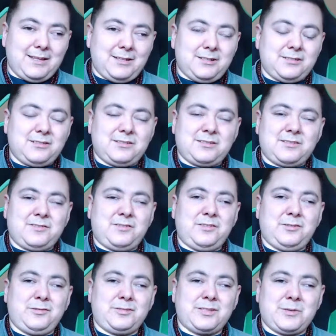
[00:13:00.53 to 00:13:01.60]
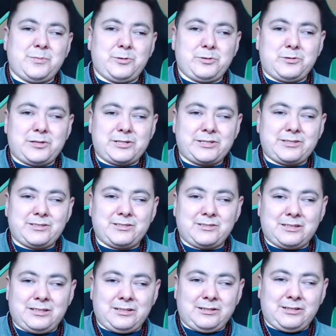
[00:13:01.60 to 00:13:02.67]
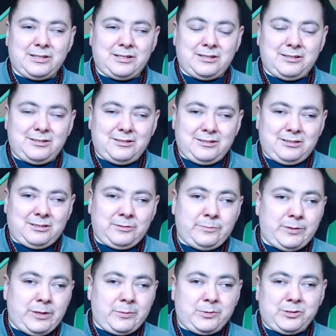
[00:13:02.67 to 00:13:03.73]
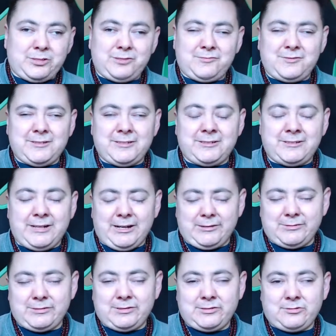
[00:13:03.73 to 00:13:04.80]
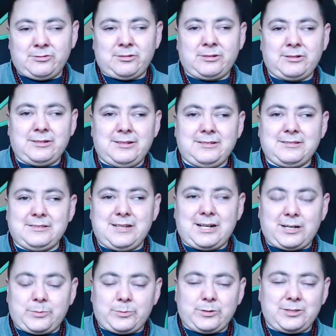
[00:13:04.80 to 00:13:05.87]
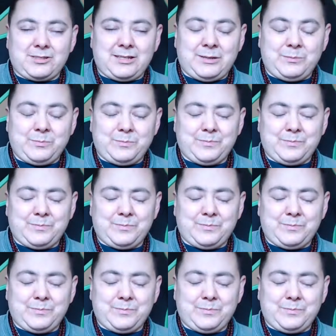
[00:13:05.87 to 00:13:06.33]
just a few simple questions and I'll I'll be able to figure out your exact birth time